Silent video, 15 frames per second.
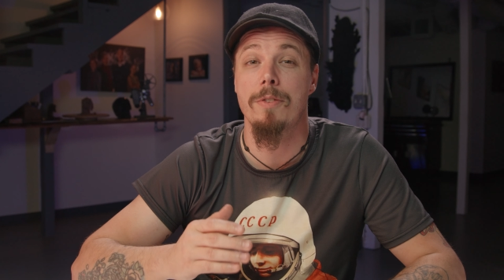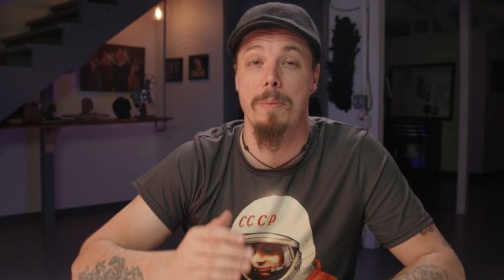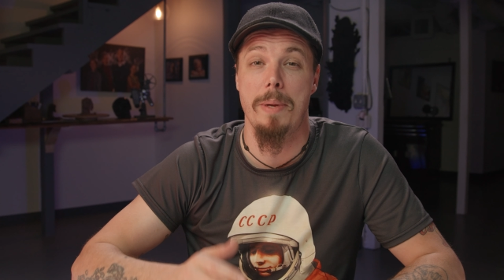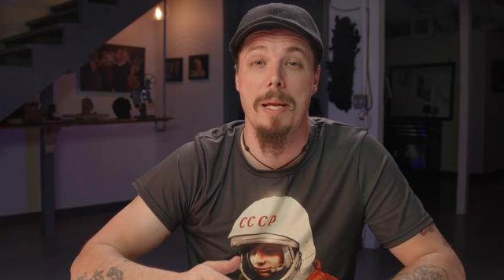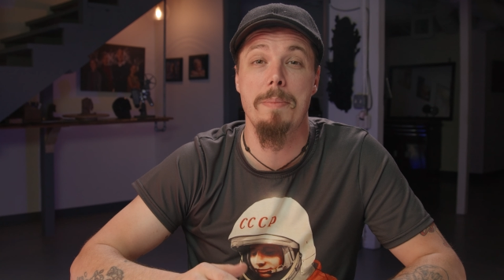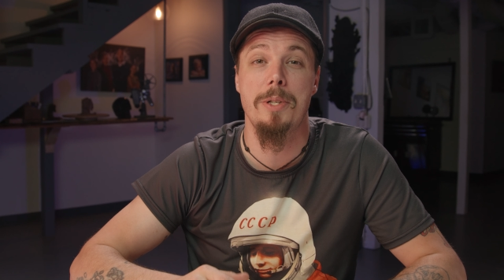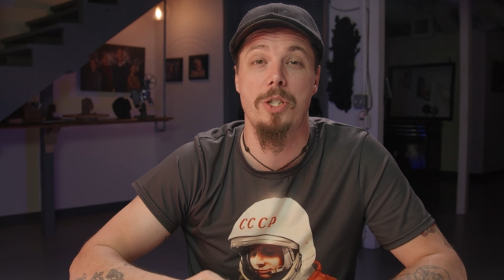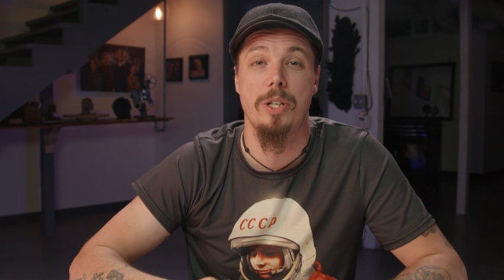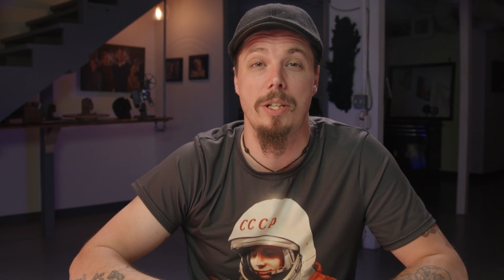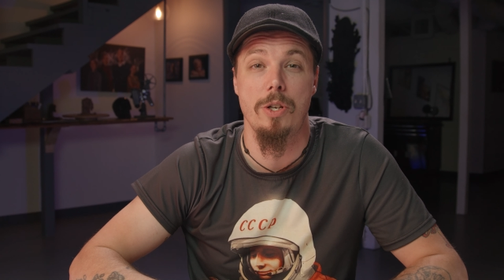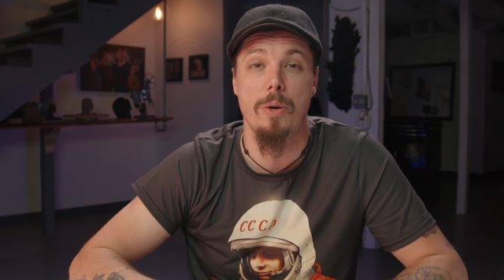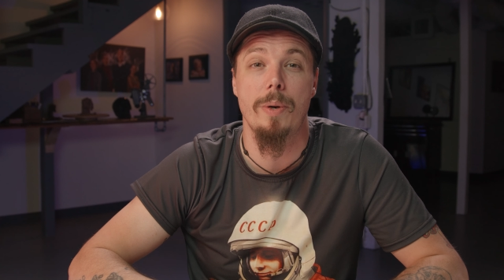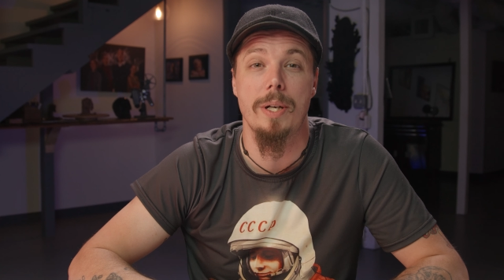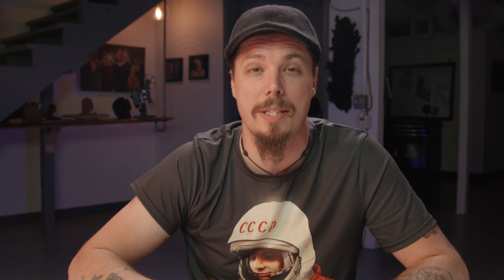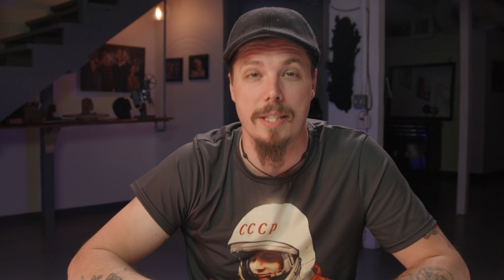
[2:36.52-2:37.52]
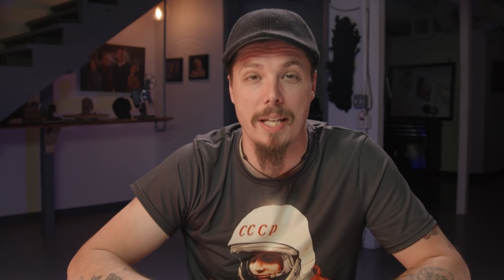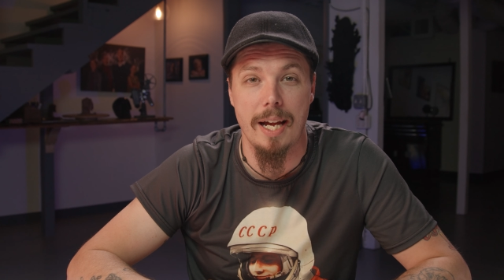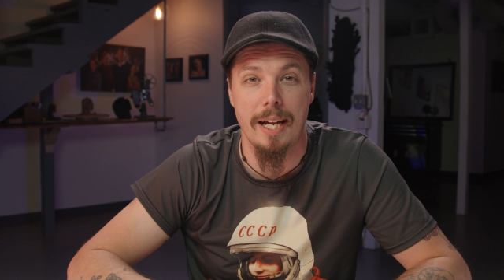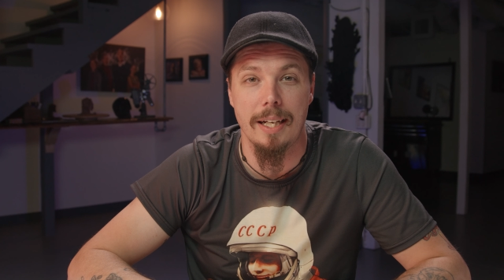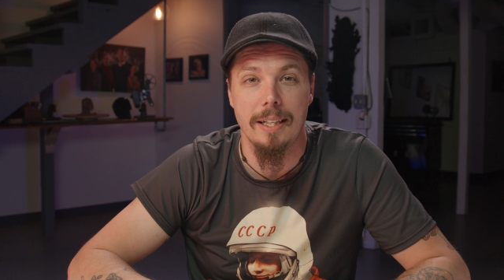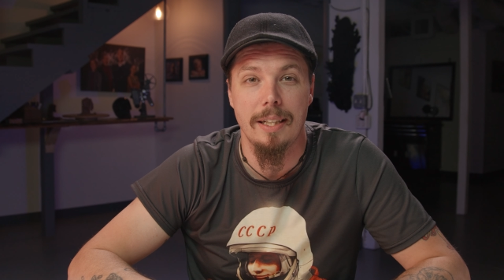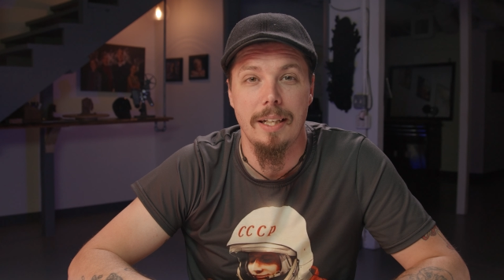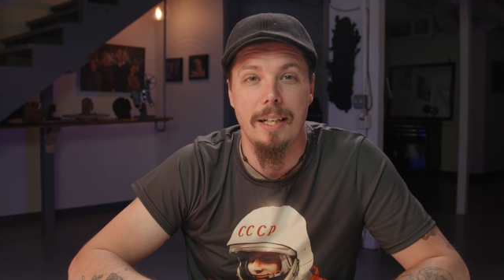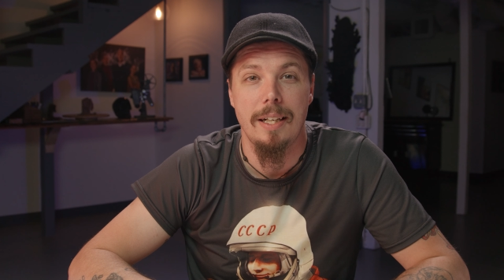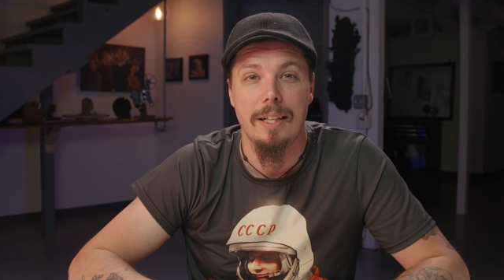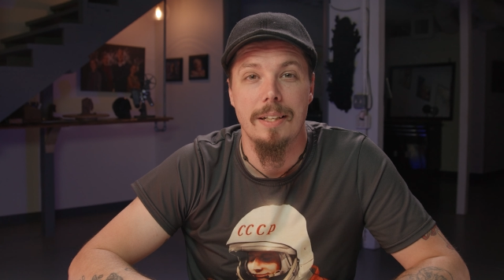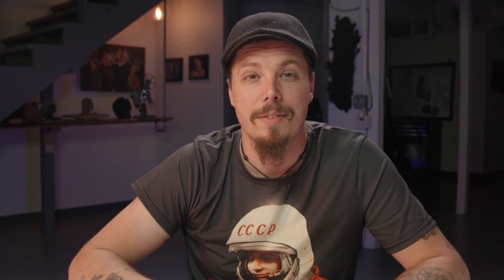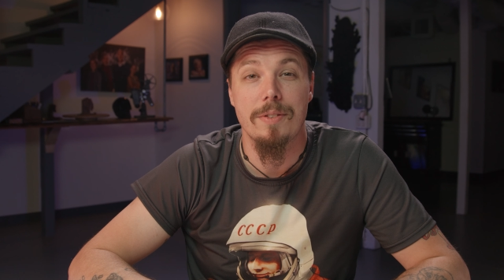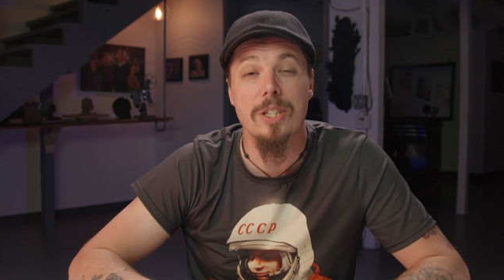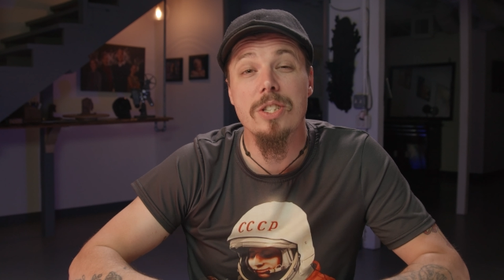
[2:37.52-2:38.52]
from Imaging U S A.
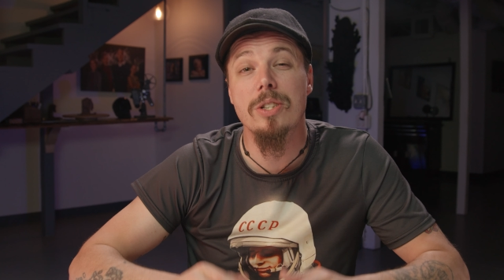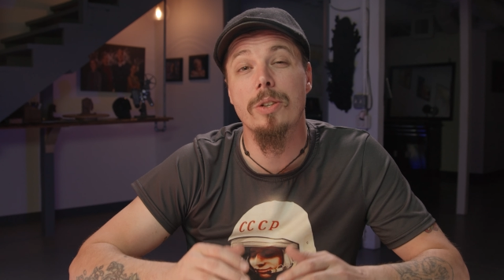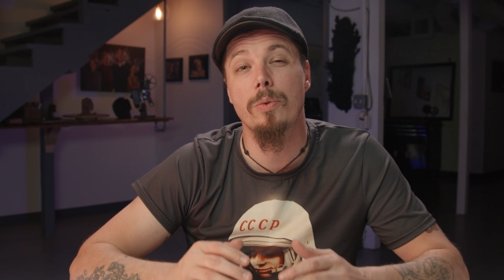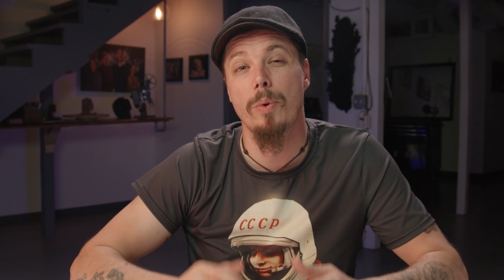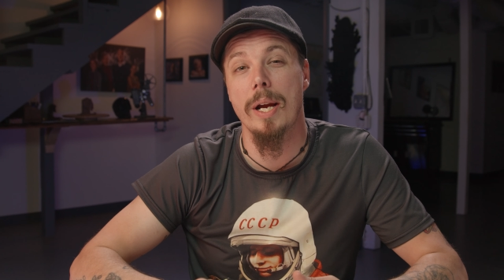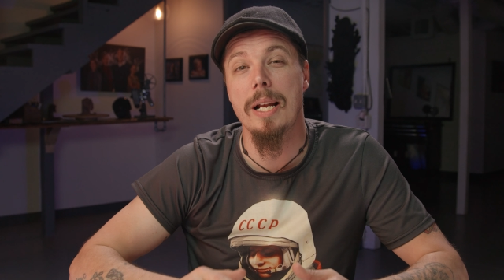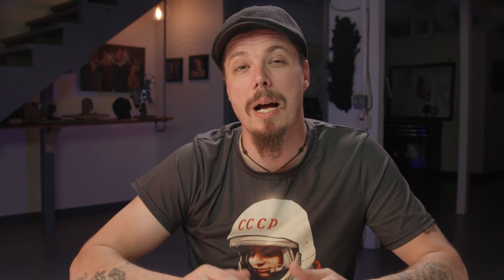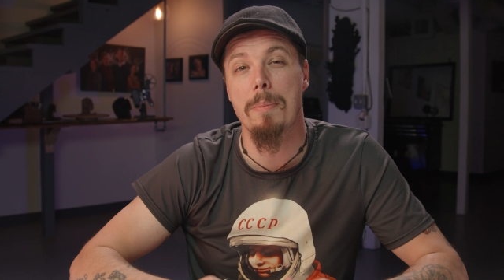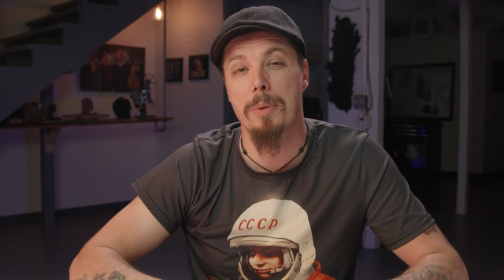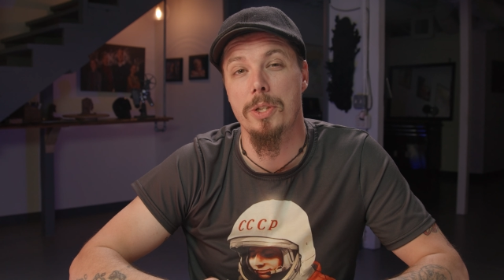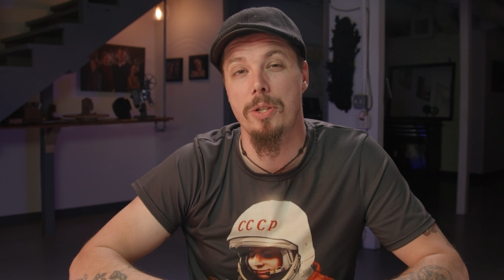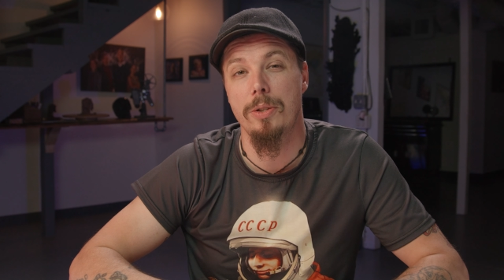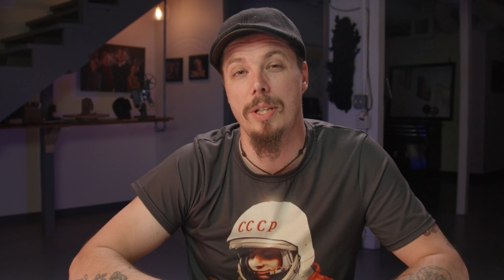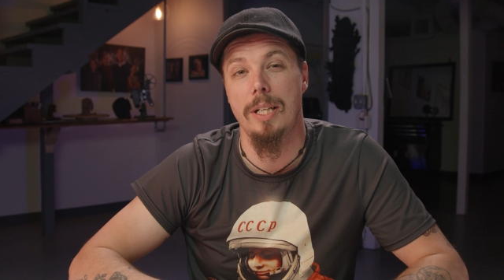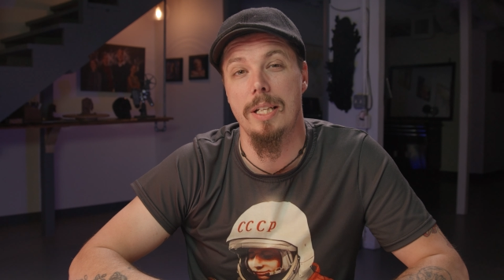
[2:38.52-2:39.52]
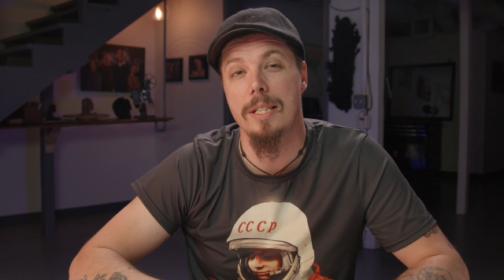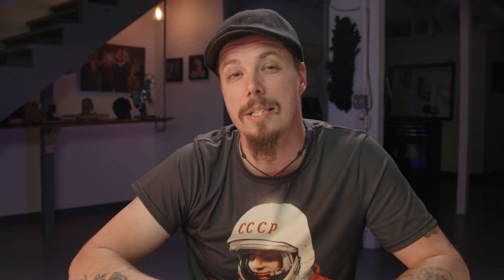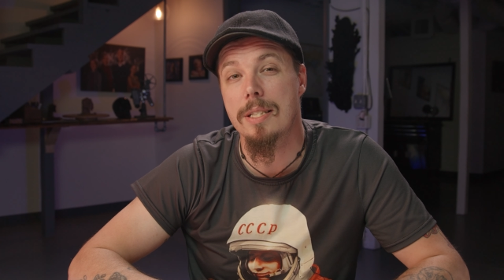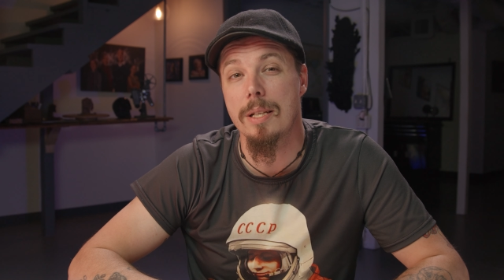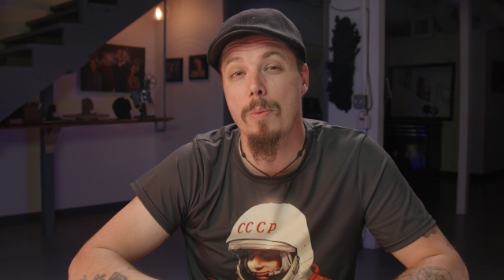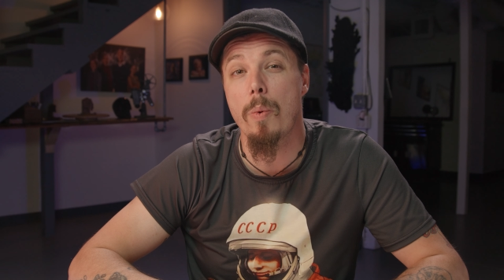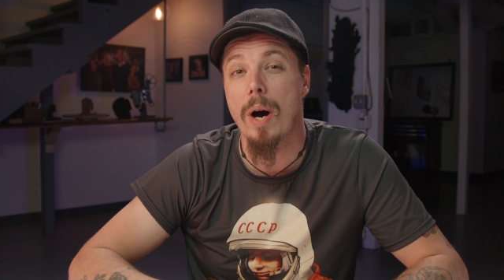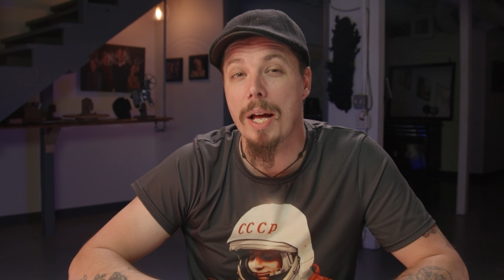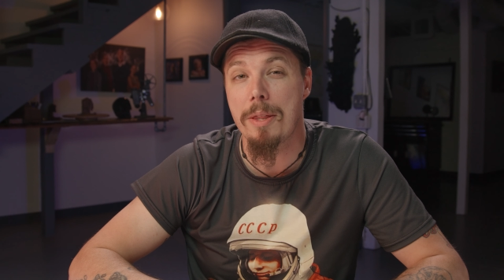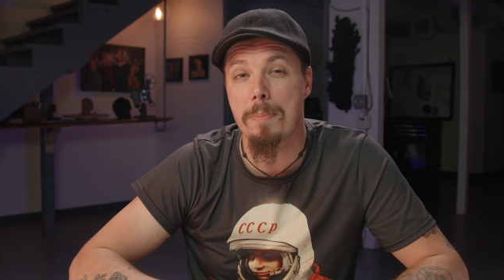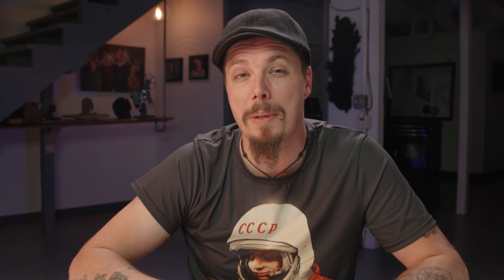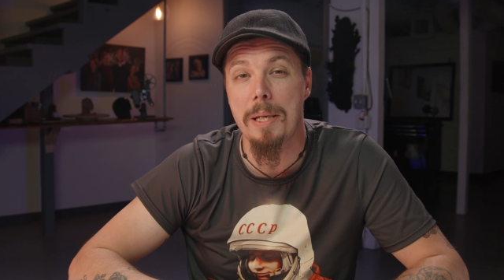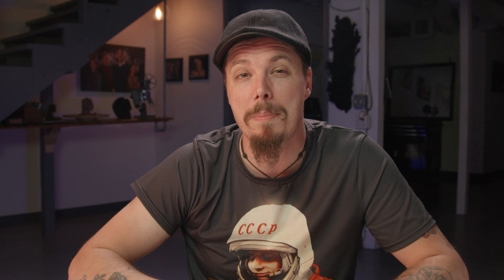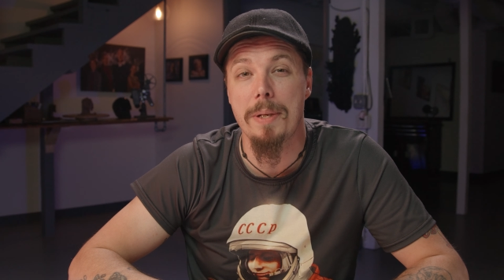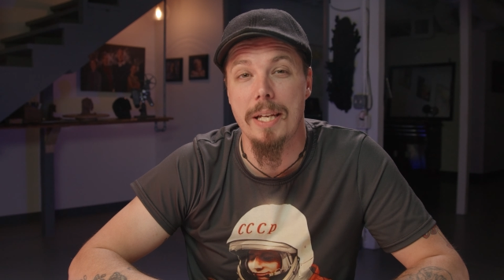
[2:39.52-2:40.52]
This is a great opportunity to see why the
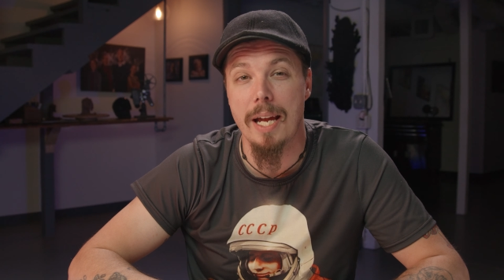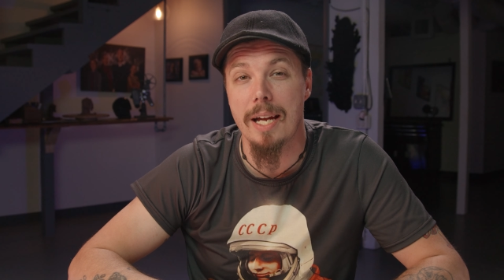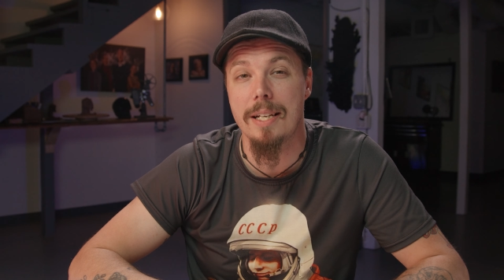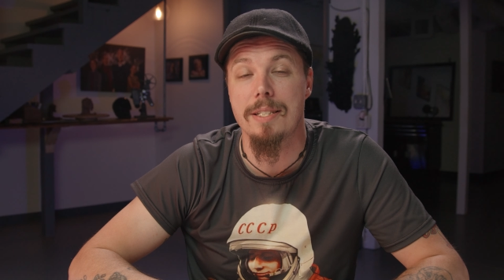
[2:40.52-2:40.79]
P P A